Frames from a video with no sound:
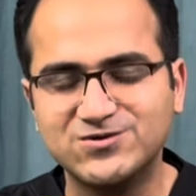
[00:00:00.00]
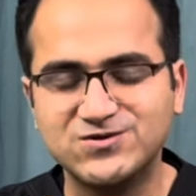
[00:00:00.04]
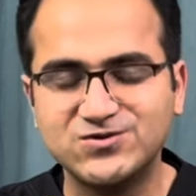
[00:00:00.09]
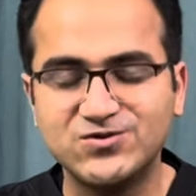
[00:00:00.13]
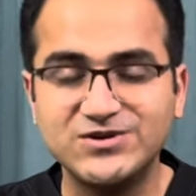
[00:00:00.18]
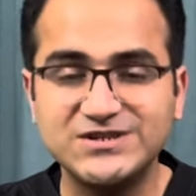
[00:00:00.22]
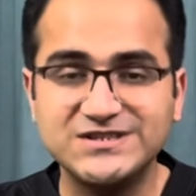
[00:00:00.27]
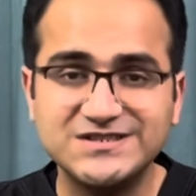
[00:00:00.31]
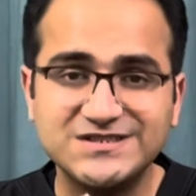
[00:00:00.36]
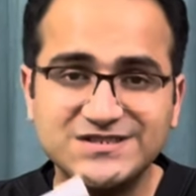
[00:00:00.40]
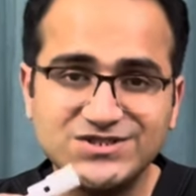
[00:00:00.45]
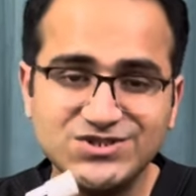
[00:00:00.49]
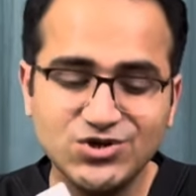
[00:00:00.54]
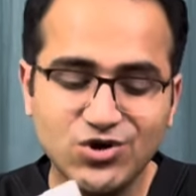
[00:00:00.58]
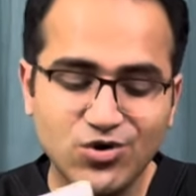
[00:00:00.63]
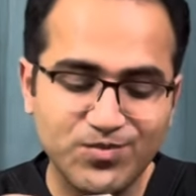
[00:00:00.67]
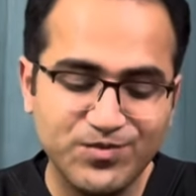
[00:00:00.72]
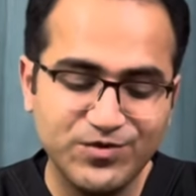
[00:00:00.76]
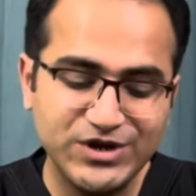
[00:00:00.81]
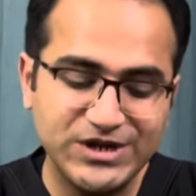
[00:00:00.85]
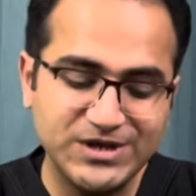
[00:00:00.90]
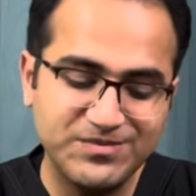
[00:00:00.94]
So in
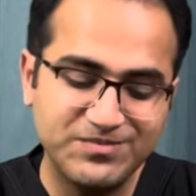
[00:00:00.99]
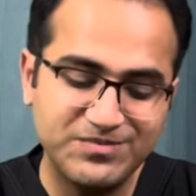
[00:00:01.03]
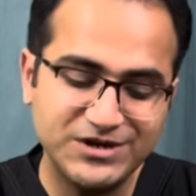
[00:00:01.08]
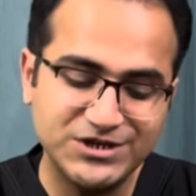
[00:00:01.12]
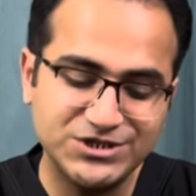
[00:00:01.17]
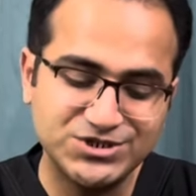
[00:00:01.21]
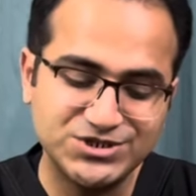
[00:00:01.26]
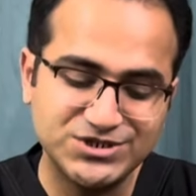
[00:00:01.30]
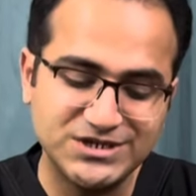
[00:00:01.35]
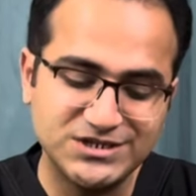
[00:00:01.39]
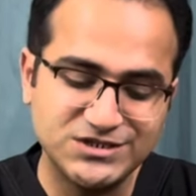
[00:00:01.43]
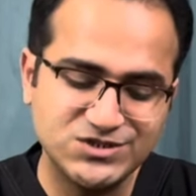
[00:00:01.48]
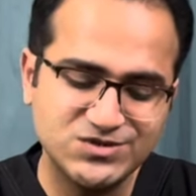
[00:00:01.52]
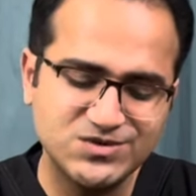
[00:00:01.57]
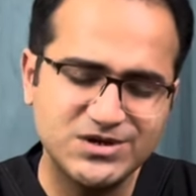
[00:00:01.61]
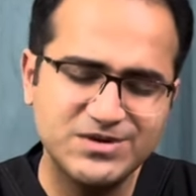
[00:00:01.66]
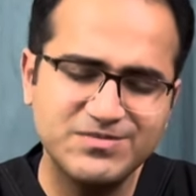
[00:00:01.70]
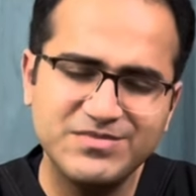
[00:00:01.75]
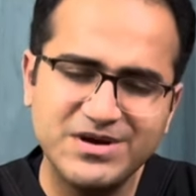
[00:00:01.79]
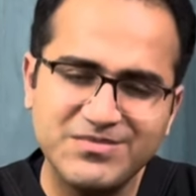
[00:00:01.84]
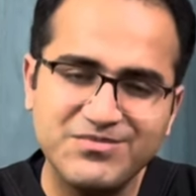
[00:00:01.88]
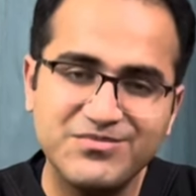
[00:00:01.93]
COPD patients,
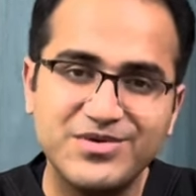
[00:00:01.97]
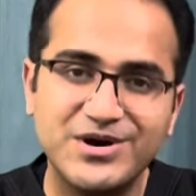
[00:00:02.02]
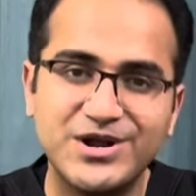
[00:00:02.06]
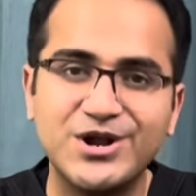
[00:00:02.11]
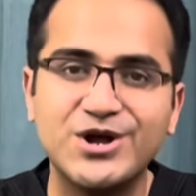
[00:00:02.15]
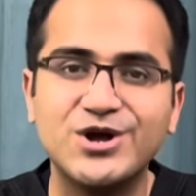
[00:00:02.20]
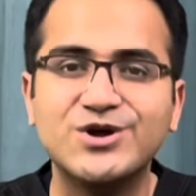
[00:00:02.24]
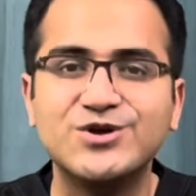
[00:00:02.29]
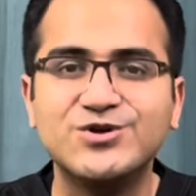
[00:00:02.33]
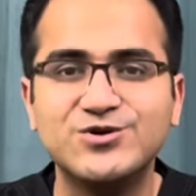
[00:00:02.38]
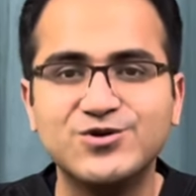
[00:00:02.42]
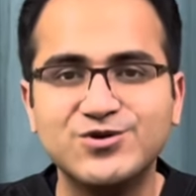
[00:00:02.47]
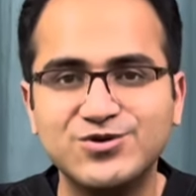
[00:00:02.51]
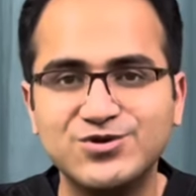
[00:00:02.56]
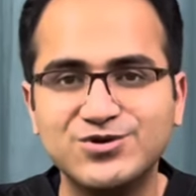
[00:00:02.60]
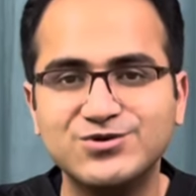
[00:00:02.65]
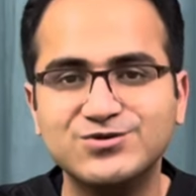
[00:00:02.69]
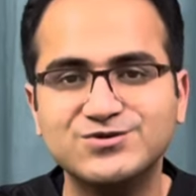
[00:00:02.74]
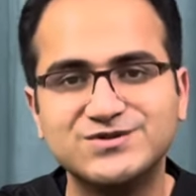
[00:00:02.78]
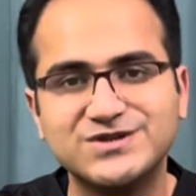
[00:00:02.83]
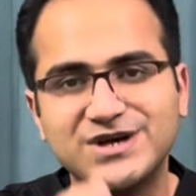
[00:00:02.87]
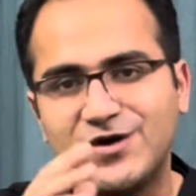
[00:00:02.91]
remember, you
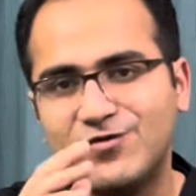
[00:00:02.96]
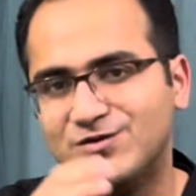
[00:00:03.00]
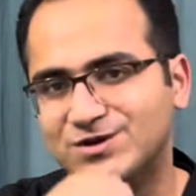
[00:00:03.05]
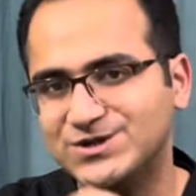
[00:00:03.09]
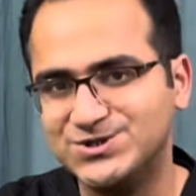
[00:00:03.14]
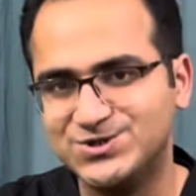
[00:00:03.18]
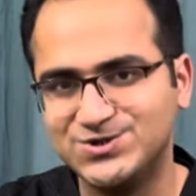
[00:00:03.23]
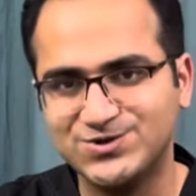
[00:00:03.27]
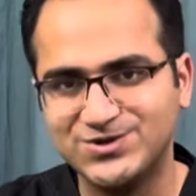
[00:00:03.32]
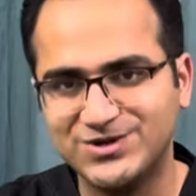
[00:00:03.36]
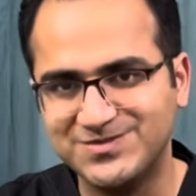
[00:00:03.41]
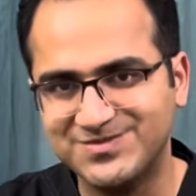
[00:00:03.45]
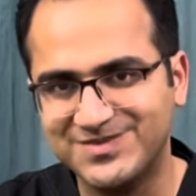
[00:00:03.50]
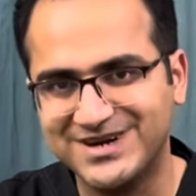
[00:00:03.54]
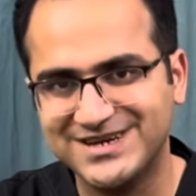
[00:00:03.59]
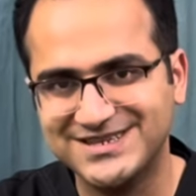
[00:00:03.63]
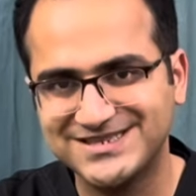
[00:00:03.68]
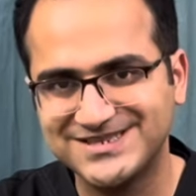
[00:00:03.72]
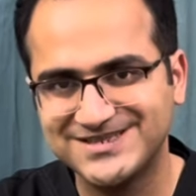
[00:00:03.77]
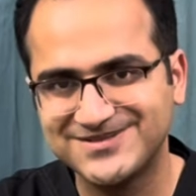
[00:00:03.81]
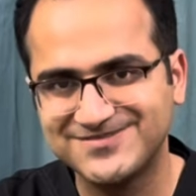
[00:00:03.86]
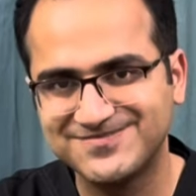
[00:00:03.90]
use a Venturi
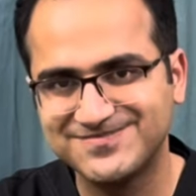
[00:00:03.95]
mask.